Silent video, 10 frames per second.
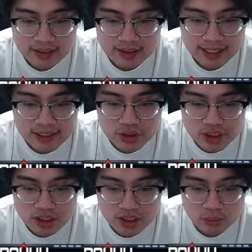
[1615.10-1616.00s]

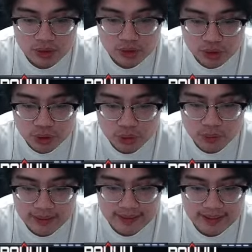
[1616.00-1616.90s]
Angela with Cho,
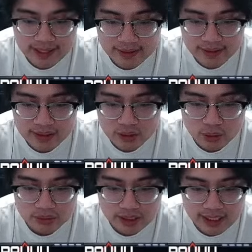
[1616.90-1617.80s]
and then Harith,
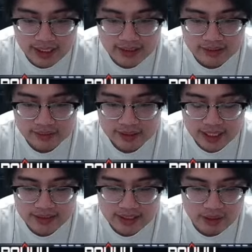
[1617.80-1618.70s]
gold lane,
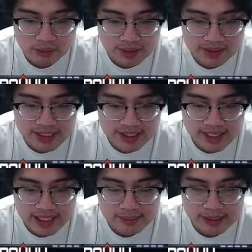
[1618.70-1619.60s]
and then a really tanky
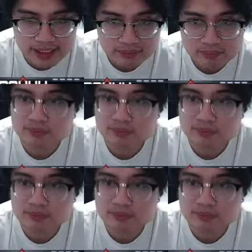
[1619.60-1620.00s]
XP lane.